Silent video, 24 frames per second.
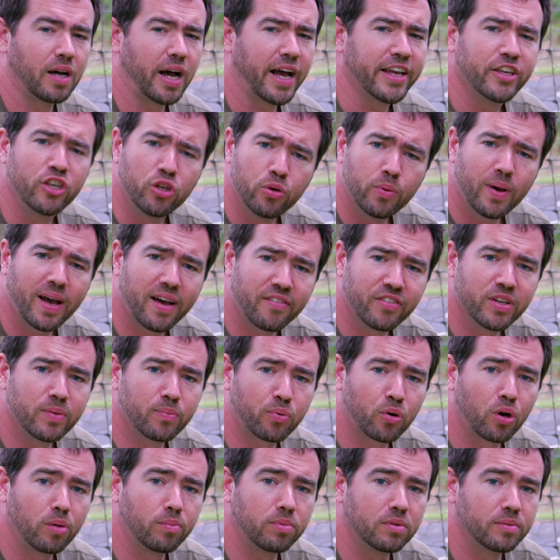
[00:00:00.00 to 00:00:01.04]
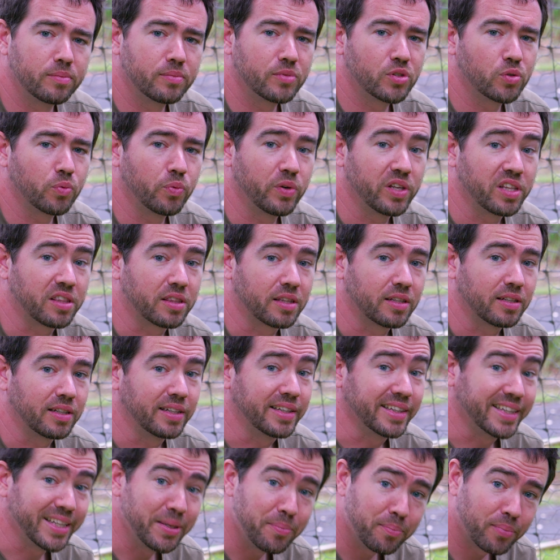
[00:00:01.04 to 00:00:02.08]
Are you having problems with
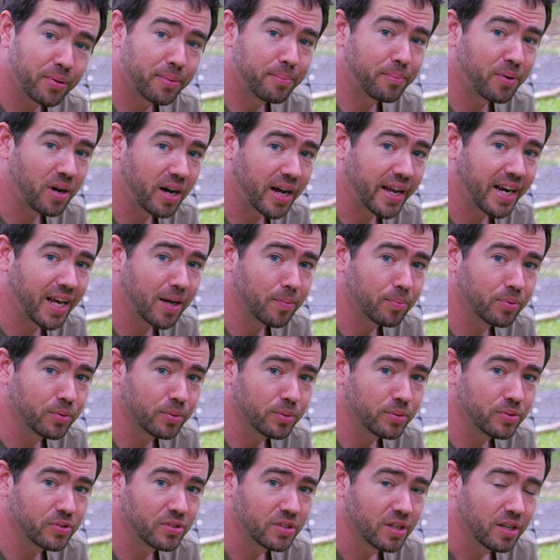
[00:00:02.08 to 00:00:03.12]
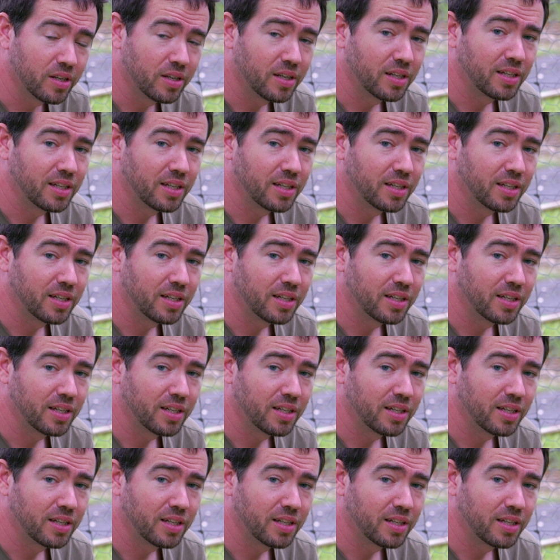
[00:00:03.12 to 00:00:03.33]
limp pineapples?